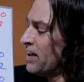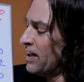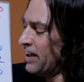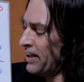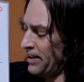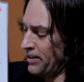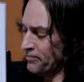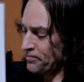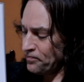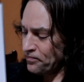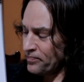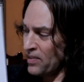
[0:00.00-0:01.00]

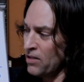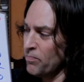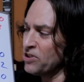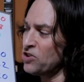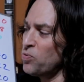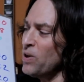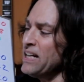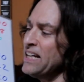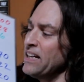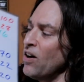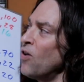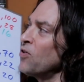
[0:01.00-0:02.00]
But
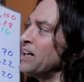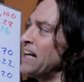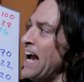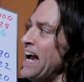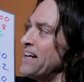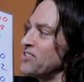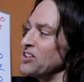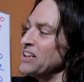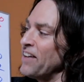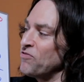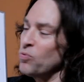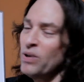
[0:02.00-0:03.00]
Sweden only has
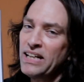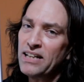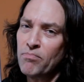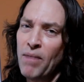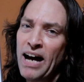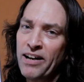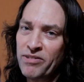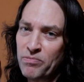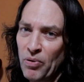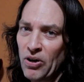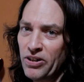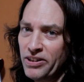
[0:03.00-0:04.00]
left-wing and moderate
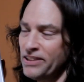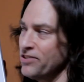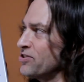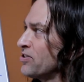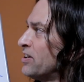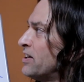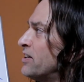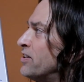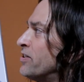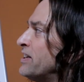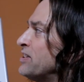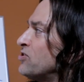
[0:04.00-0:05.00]
parties.
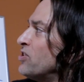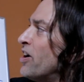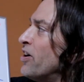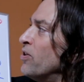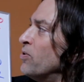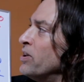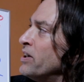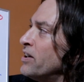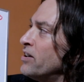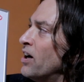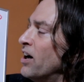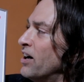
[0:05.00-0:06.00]
There is no
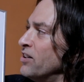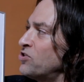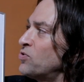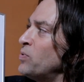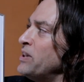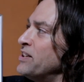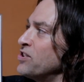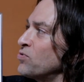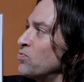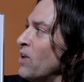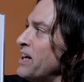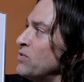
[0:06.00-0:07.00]

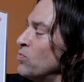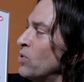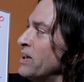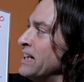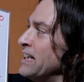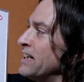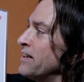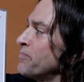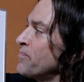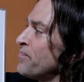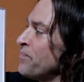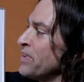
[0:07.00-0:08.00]
Swedish right wing.
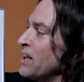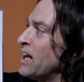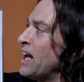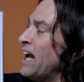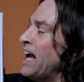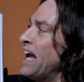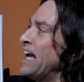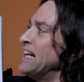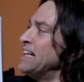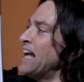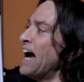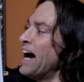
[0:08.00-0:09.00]

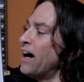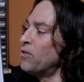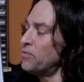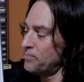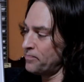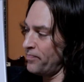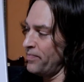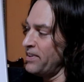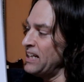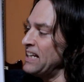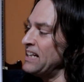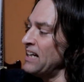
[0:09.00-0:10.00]
Now,
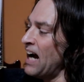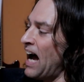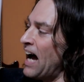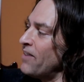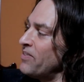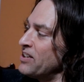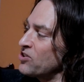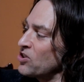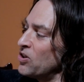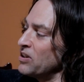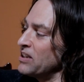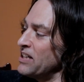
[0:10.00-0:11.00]
the obvious
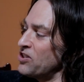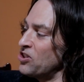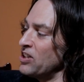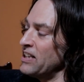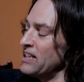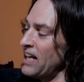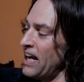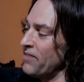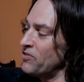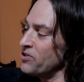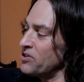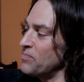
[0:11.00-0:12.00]
coalition
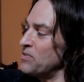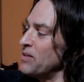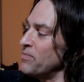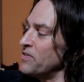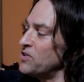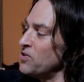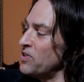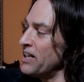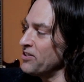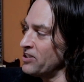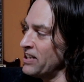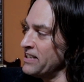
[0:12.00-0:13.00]
after September of
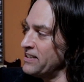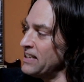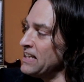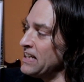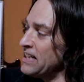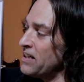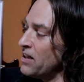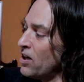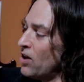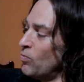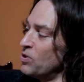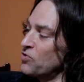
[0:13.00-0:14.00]
2018
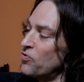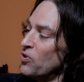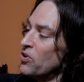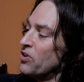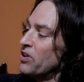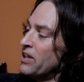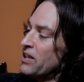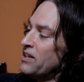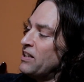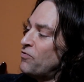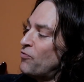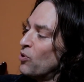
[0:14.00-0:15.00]
was for
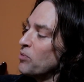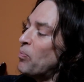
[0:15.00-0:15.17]
the four